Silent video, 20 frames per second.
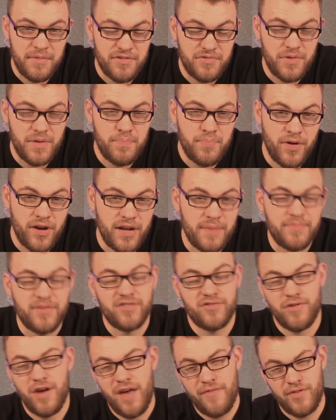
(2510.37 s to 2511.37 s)
As we bring up
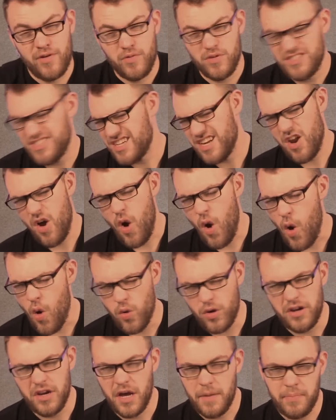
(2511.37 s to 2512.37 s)
this graphic, we're just gonna
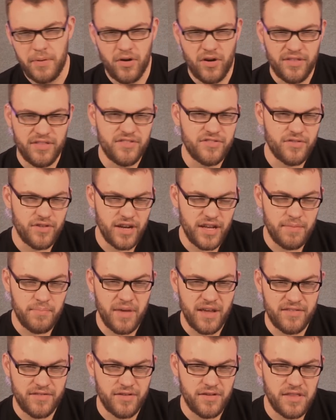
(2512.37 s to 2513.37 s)
hold it up here on the screen
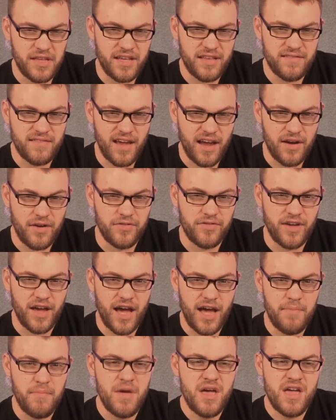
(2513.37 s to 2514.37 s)
basically the entire
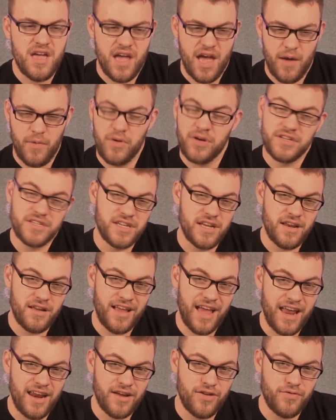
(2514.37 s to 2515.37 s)
time, and we're just gonna
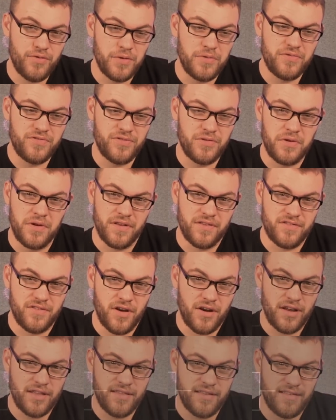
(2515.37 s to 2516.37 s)
kind of cruise through it,
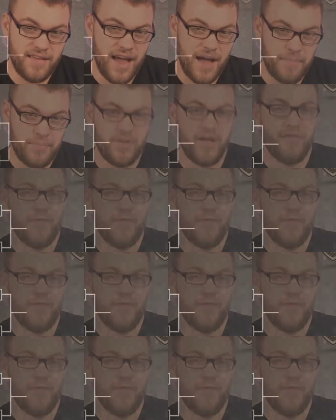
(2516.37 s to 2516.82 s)
starting at the top left,